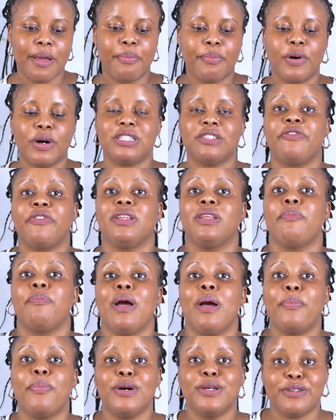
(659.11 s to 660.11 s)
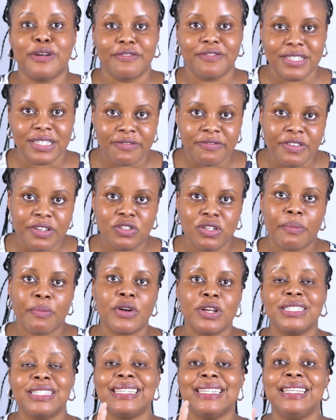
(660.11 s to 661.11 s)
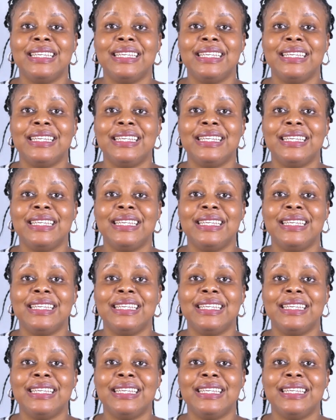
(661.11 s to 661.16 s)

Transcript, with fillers: But for the purpose of this video, I'm going to